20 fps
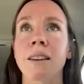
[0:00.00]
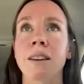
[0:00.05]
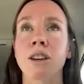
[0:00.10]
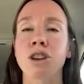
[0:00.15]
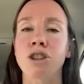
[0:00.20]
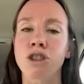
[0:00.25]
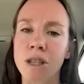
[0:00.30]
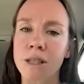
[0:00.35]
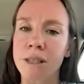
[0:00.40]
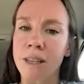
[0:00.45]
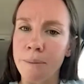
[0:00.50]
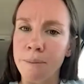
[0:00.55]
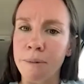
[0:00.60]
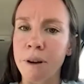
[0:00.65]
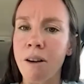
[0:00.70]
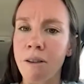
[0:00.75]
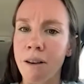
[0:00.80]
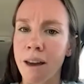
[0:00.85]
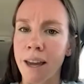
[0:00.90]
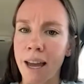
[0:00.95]
you just keep
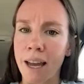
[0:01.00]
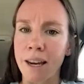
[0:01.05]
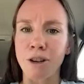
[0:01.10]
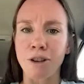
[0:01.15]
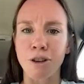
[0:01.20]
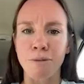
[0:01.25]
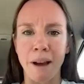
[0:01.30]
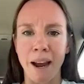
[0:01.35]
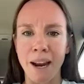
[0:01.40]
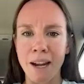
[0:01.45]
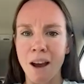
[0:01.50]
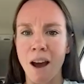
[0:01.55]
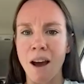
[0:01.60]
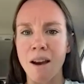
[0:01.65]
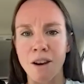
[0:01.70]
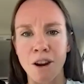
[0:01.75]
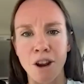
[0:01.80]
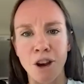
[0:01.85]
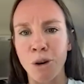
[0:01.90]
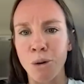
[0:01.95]
going, and you might
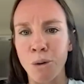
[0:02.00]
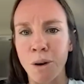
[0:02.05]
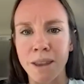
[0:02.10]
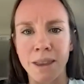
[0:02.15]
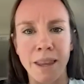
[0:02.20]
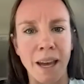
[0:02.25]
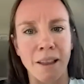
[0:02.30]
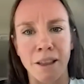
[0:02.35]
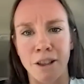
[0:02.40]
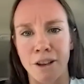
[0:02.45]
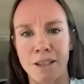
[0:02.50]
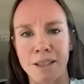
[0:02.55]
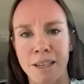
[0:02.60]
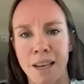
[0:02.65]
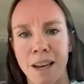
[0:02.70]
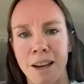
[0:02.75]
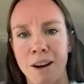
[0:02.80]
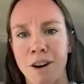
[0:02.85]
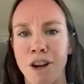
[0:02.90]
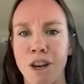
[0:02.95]
not know what that looks
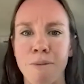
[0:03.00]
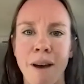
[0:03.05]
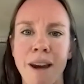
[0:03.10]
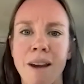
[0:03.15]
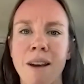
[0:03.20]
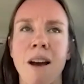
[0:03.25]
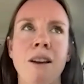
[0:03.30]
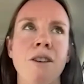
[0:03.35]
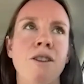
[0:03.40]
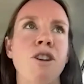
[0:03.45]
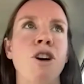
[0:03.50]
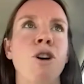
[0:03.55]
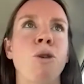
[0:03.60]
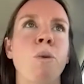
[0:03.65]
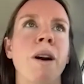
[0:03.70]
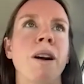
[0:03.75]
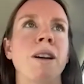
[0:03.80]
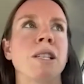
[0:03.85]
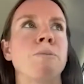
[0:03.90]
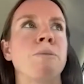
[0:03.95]
like, or you might not know
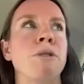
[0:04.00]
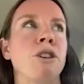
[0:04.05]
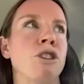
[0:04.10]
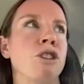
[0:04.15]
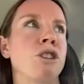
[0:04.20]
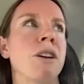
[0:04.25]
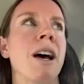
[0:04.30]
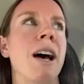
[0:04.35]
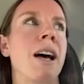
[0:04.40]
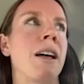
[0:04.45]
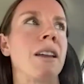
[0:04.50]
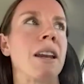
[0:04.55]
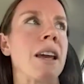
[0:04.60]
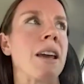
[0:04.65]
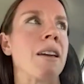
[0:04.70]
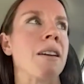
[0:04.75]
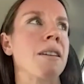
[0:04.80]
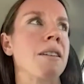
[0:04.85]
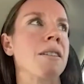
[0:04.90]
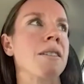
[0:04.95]
where
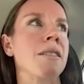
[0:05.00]
spirituality